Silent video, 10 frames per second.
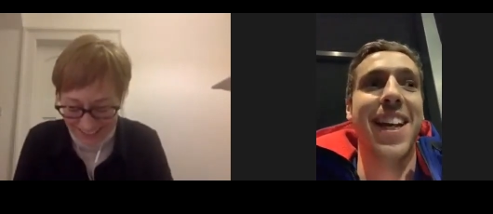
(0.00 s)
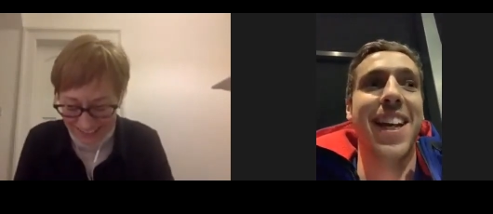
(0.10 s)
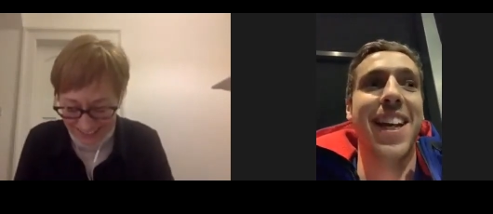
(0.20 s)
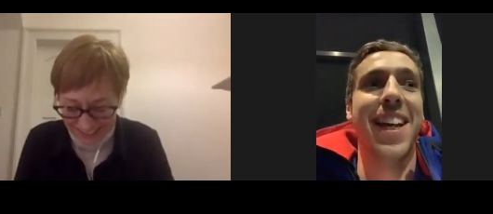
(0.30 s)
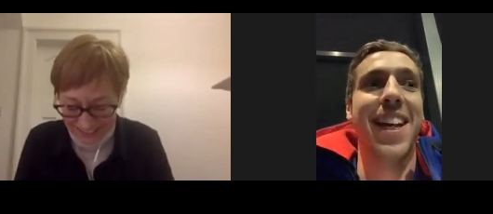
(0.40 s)

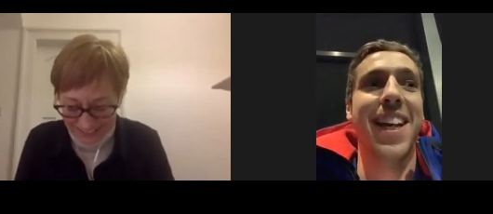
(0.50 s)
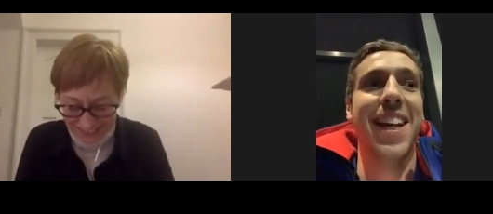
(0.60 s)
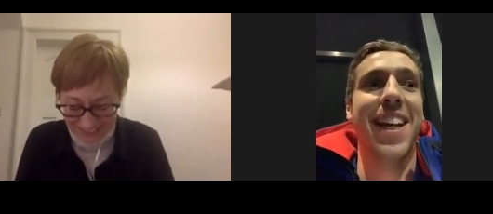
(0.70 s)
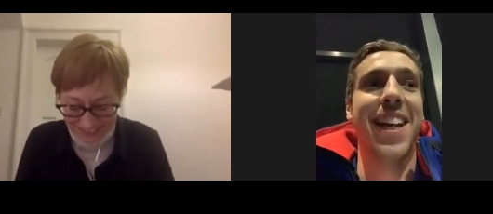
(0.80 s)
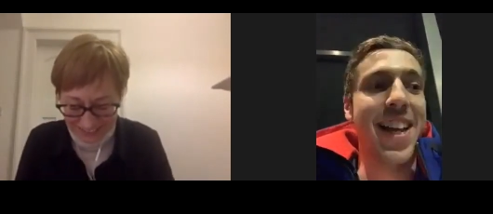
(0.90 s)
Speaker 1: There's
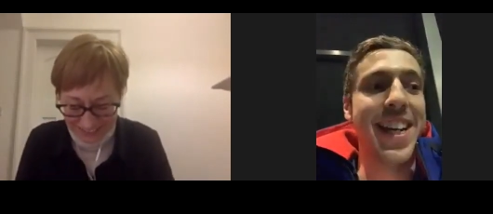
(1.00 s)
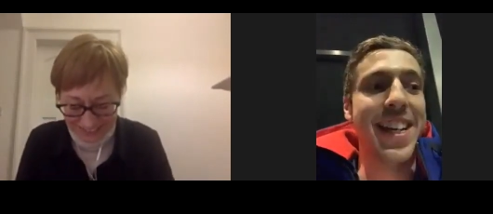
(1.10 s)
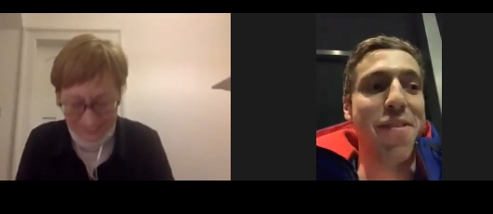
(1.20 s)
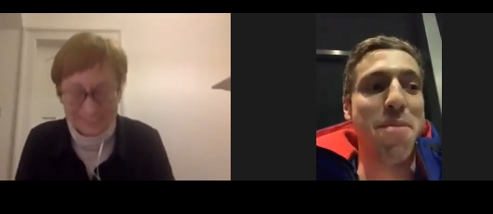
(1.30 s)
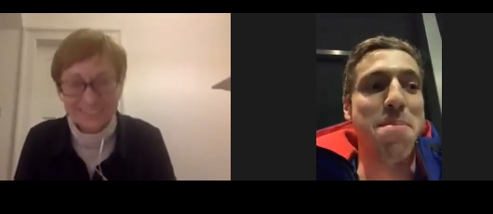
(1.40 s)
on the
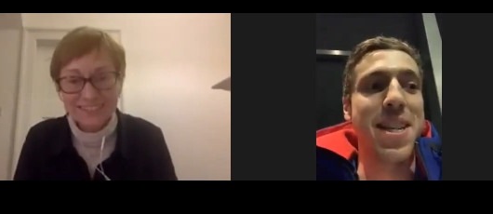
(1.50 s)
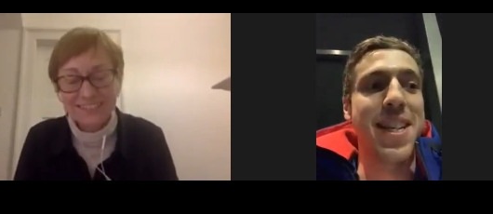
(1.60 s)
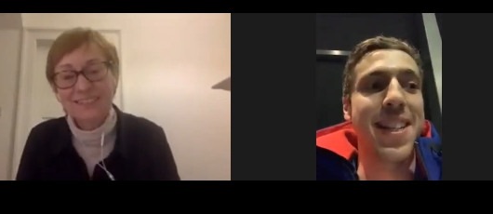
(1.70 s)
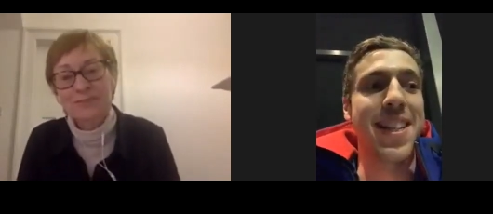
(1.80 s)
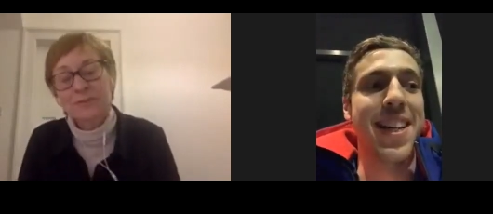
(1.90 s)
line for
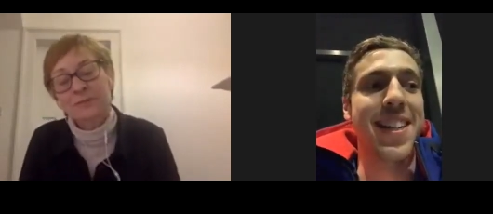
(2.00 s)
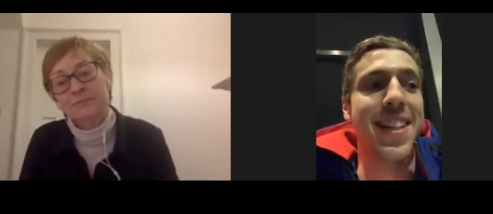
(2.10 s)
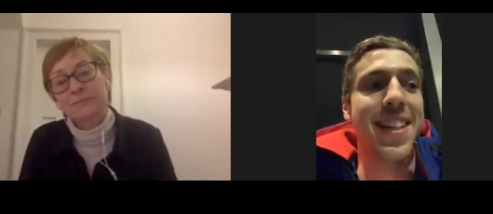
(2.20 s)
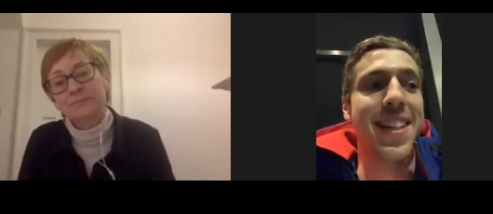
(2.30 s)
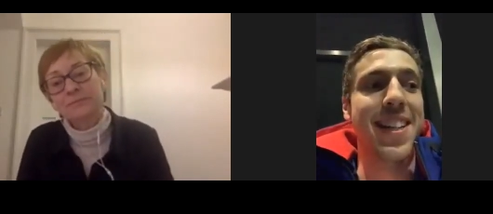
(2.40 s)
me,
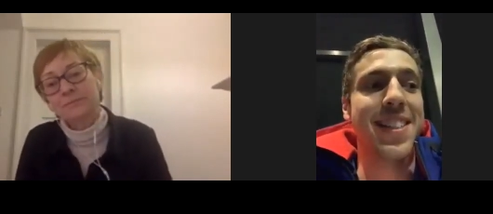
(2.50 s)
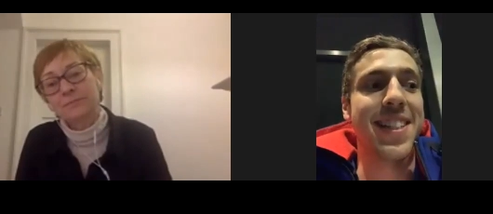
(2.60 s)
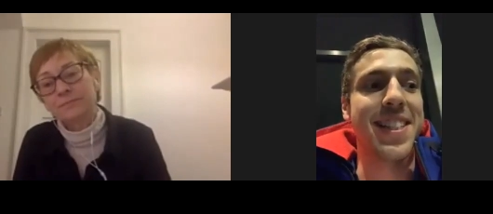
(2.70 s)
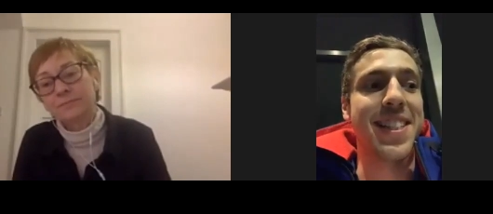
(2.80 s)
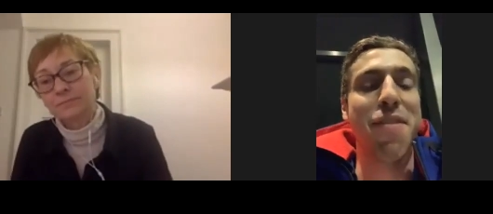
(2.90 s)
then it's
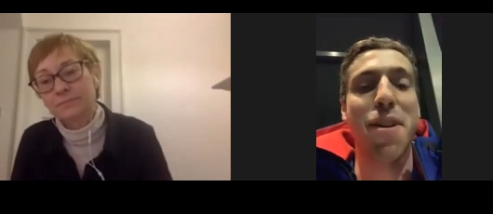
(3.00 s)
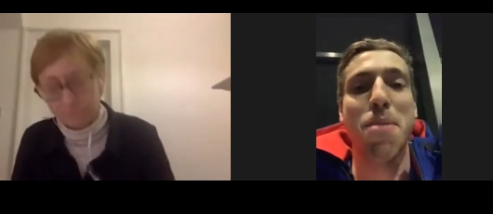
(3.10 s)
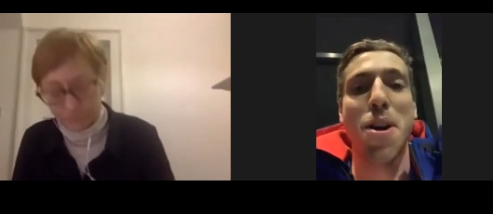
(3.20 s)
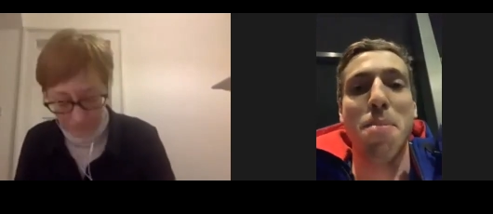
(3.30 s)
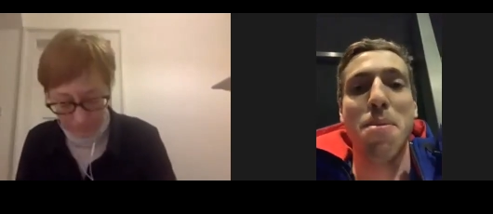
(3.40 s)
never a
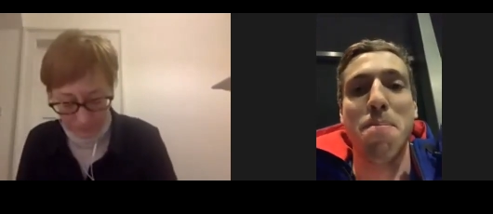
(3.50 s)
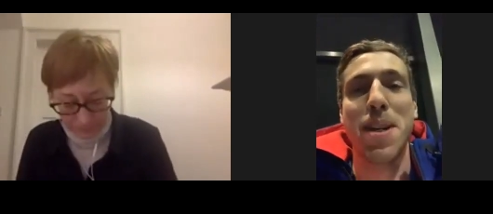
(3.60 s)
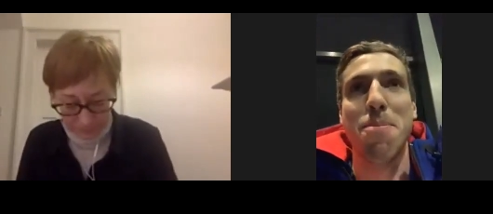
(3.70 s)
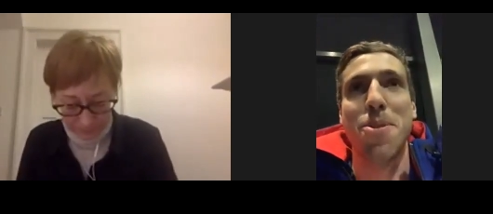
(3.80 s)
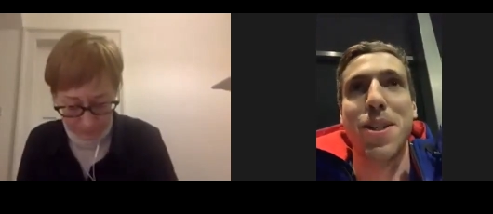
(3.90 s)
problem
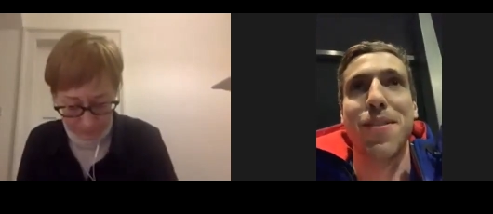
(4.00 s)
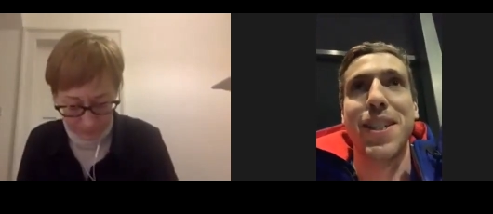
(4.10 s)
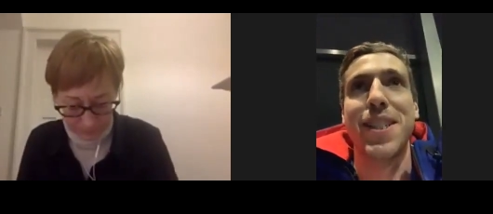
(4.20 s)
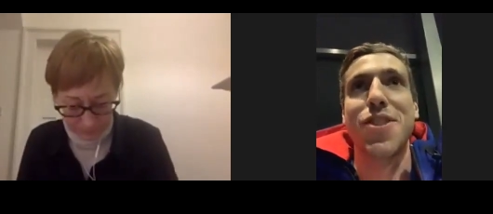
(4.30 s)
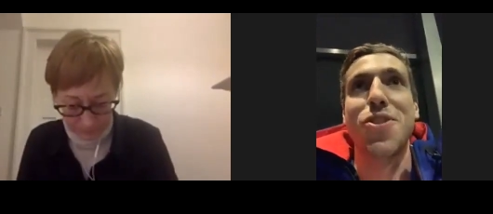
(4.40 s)
being
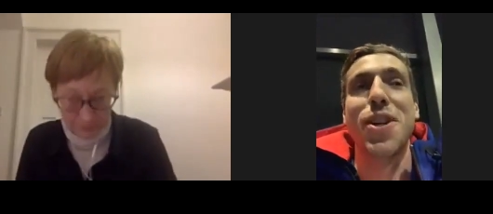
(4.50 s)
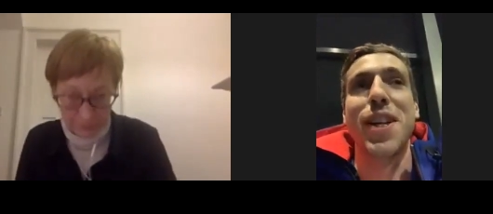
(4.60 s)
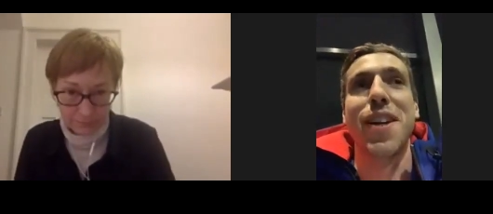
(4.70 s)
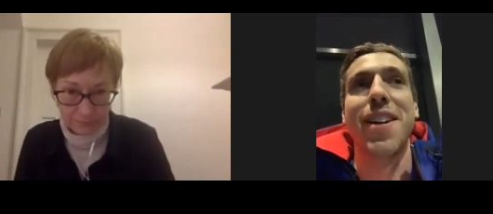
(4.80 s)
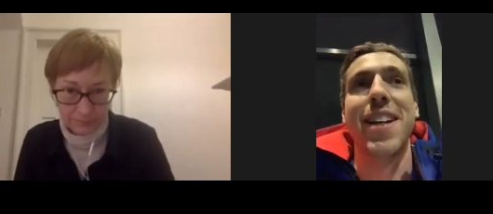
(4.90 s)
motivated
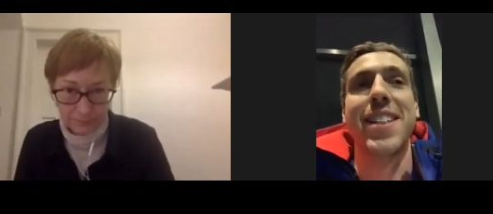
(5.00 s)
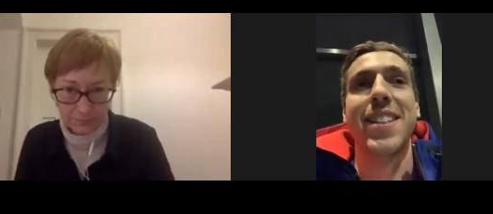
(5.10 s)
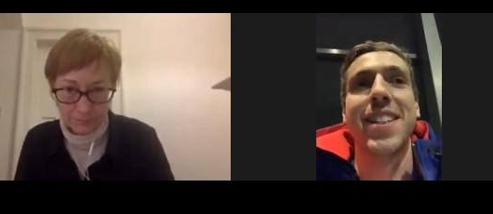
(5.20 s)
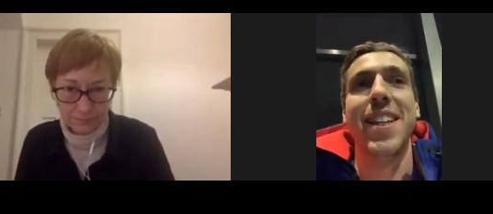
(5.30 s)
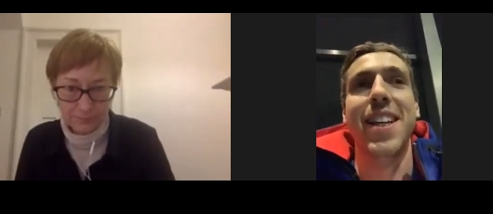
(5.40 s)
during a race.